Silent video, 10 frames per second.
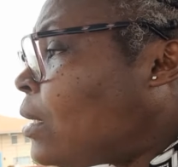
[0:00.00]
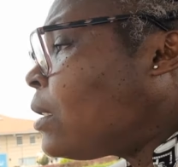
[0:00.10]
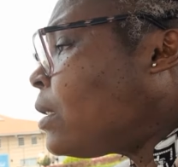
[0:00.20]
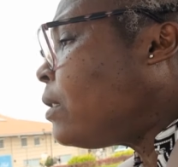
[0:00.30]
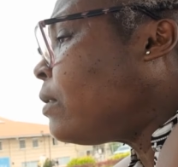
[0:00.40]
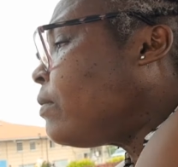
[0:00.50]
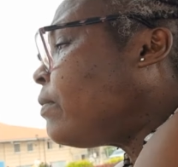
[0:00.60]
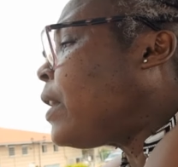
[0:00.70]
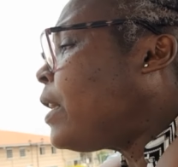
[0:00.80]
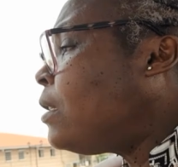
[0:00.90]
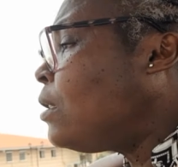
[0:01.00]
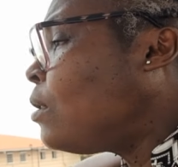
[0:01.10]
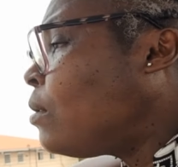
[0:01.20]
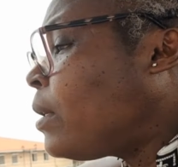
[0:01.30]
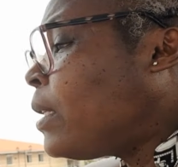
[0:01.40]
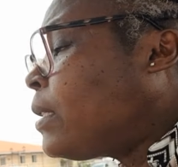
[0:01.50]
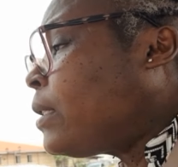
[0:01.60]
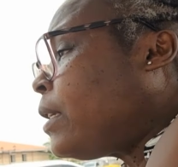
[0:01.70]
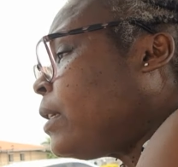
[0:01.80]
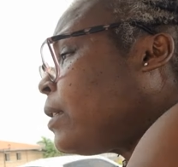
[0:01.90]
to find out I
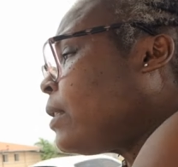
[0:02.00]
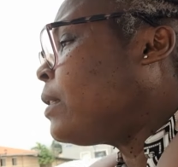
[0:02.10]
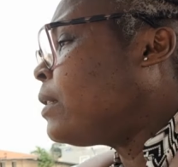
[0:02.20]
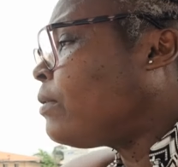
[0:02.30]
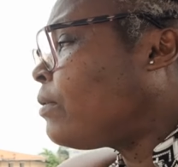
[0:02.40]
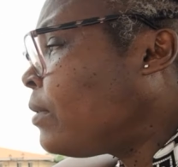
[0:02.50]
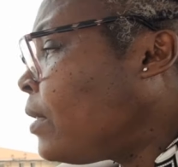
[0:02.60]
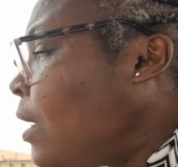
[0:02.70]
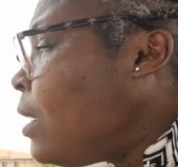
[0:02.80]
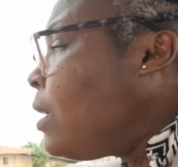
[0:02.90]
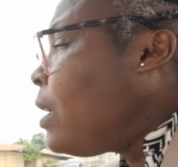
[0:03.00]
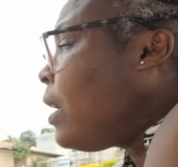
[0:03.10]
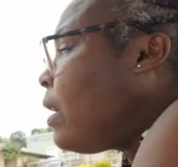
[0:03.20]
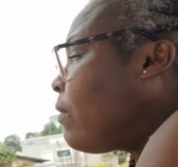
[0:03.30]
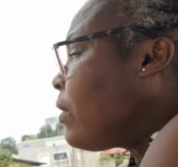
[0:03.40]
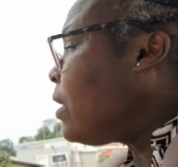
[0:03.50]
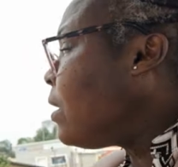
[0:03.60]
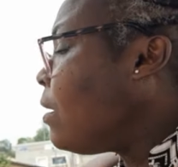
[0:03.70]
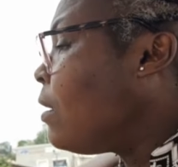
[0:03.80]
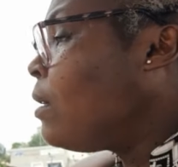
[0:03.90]
stay alive. Yeah. I've got
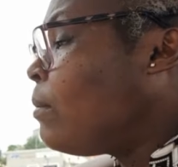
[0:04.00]
all